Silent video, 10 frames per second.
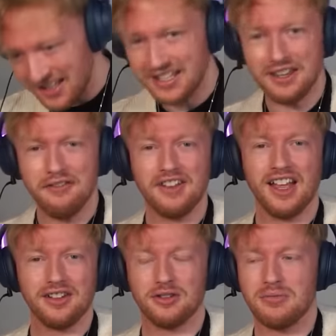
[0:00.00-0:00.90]
thing that
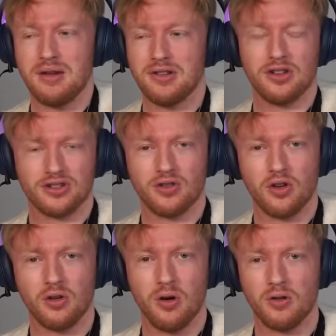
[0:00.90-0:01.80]
could maybe destroy
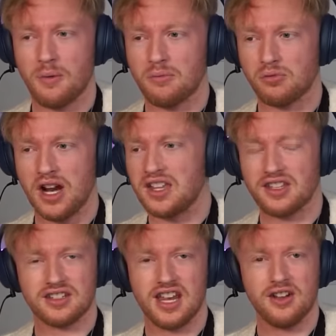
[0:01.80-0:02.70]
the world and break the
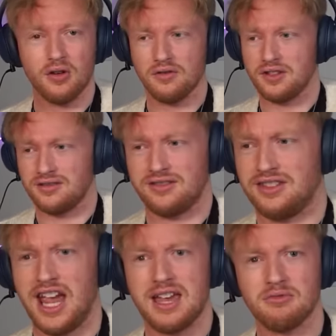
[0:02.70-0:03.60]
cycle of the
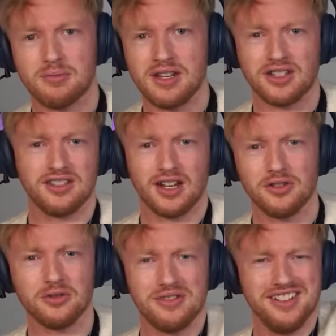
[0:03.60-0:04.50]
time-space
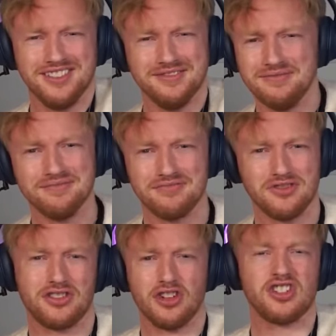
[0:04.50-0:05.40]
continuum.
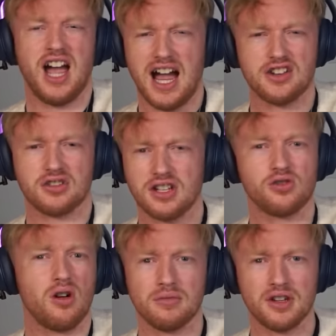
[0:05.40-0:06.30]
Just casually
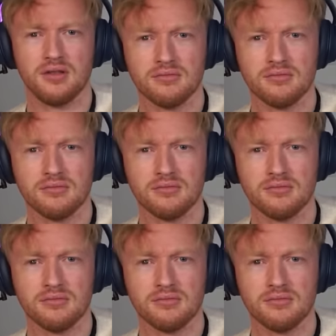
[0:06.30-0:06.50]
drops it.